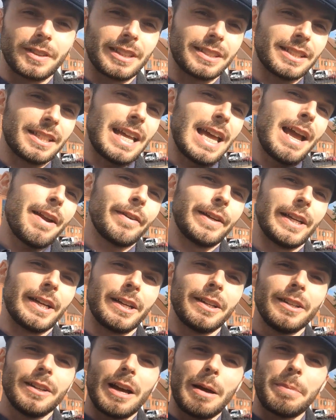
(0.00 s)
there's an
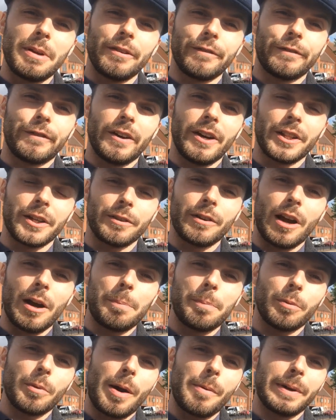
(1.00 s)
area a bit further
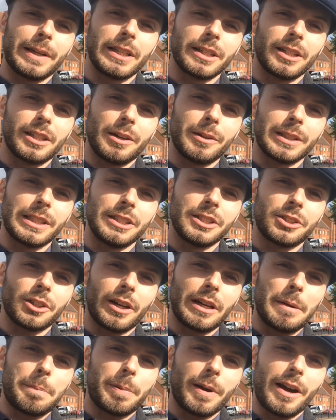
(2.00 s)
up where we can go and
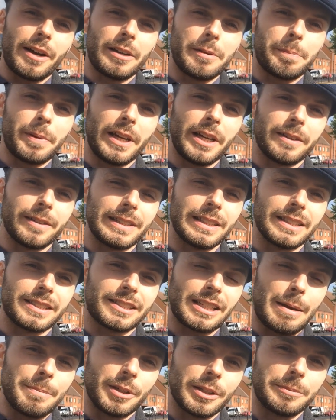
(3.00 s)
enjoy a pint of beer in the
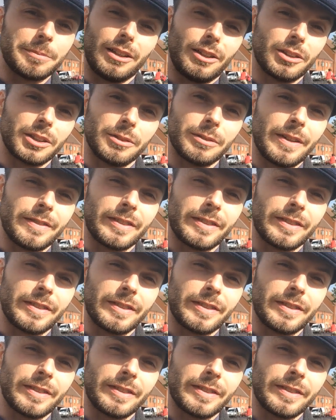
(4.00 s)
summer along the